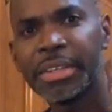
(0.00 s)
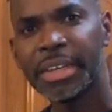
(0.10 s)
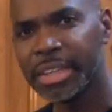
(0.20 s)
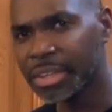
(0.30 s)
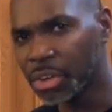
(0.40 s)

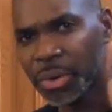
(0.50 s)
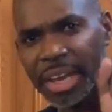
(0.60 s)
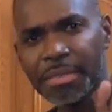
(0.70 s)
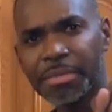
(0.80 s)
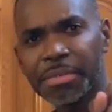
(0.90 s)
in the
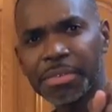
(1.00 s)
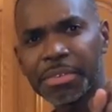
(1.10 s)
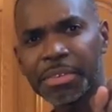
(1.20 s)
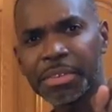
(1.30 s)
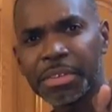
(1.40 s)
grave.
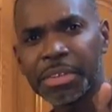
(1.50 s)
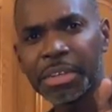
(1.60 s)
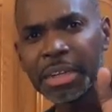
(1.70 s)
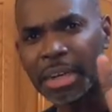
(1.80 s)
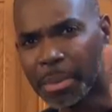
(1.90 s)

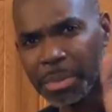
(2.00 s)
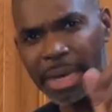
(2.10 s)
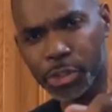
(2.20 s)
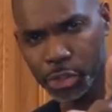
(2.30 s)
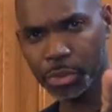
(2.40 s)
God
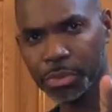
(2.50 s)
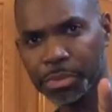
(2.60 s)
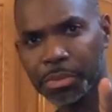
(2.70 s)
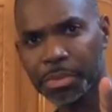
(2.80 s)
bless you.